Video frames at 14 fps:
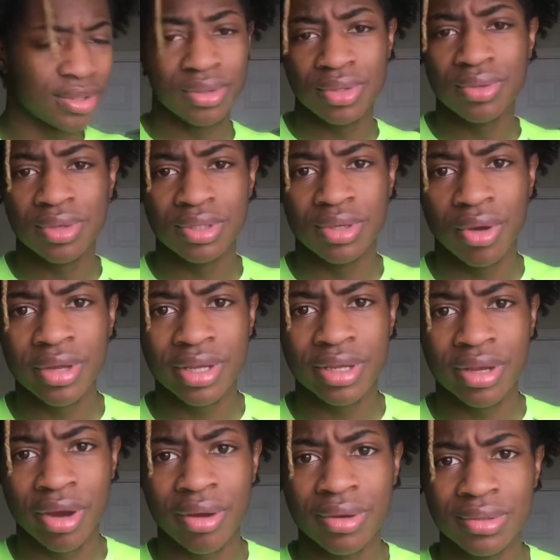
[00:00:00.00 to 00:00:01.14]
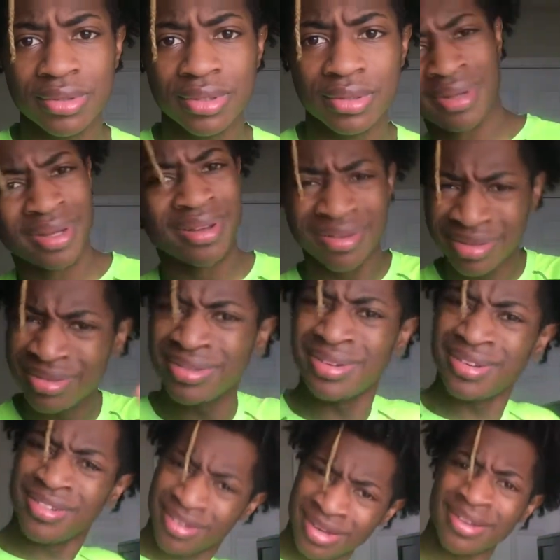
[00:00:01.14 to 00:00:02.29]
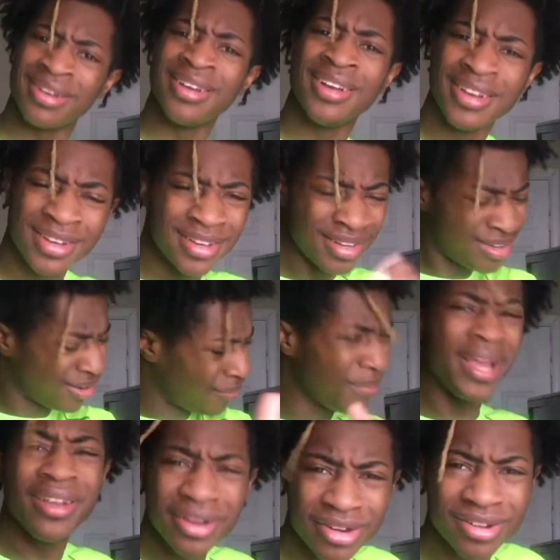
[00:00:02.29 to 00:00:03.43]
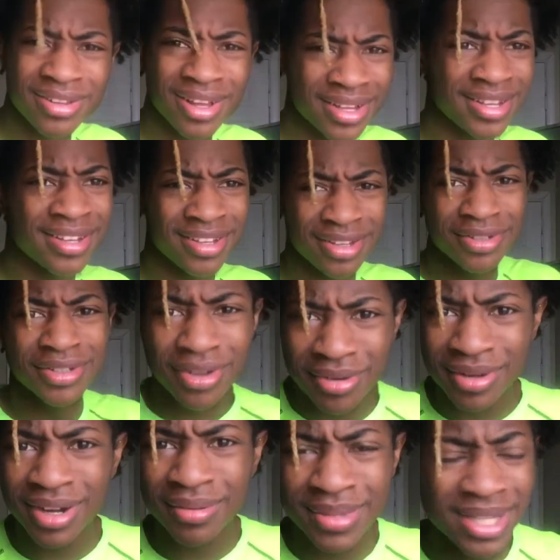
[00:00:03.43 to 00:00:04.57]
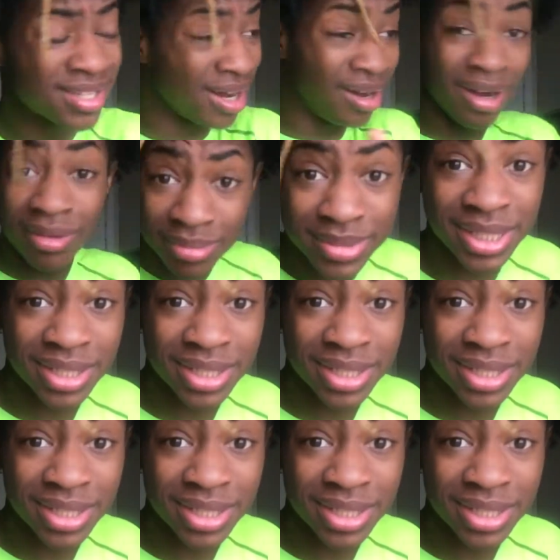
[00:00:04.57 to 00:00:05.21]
So you annoying girls, come here. Like, you know what I mean? Come